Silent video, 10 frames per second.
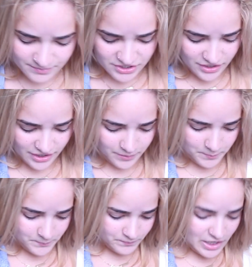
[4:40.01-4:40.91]
I'm
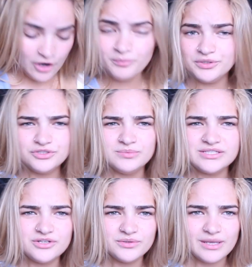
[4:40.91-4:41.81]
sorry. I hope YouTube
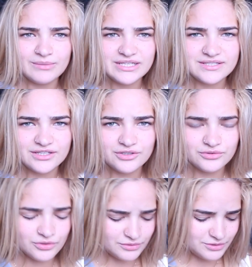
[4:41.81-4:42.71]
doesn't know what that means
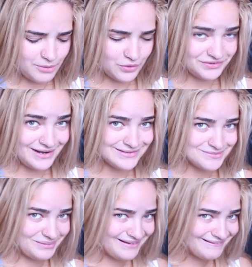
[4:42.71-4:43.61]
and don't
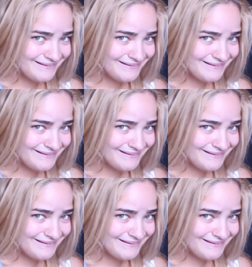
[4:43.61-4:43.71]
demoralize me.